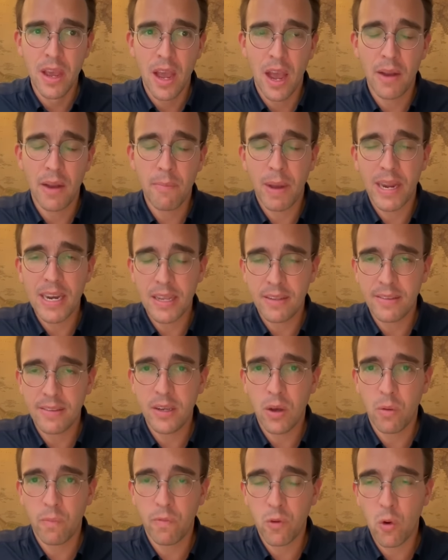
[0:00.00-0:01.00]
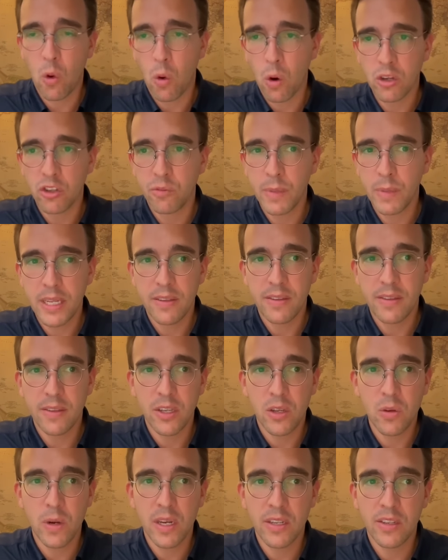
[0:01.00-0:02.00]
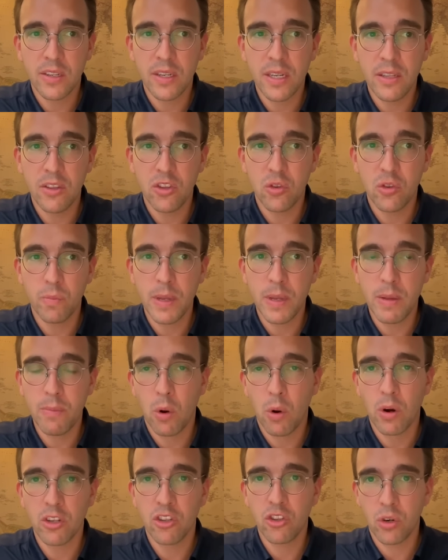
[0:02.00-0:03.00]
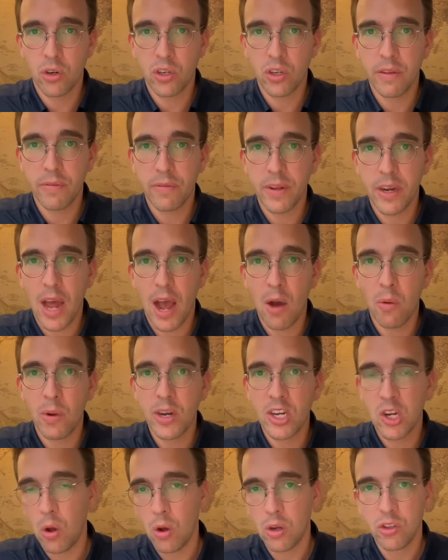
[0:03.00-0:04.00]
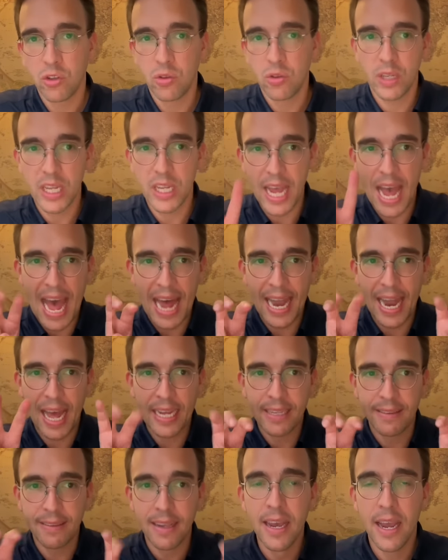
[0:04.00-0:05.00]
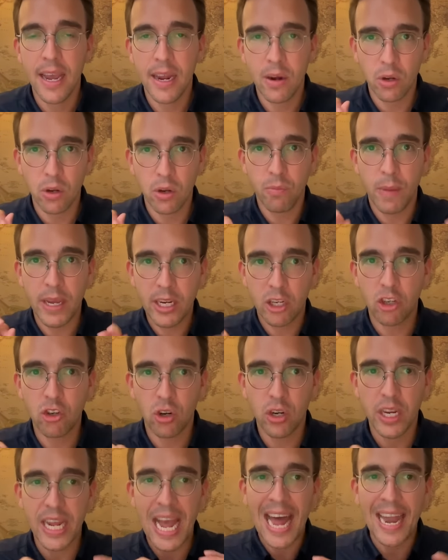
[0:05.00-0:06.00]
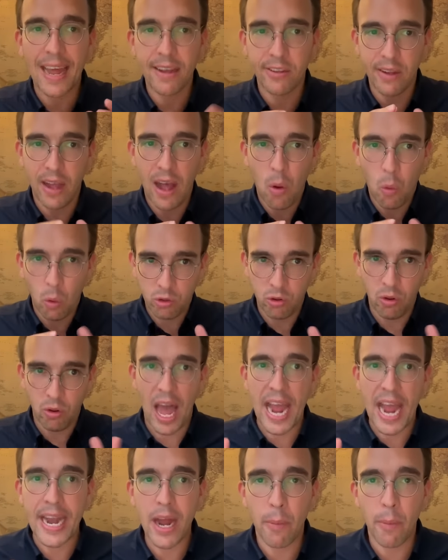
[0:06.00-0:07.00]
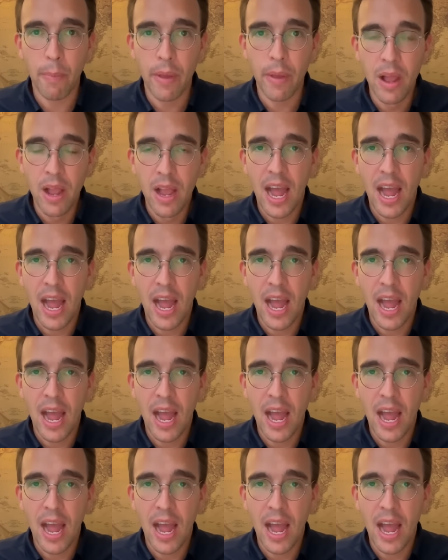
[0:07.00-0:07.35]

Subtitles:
And by this, he of course means the US needs to be more assertive in how it talks to the allies in order to make sure the allies also line up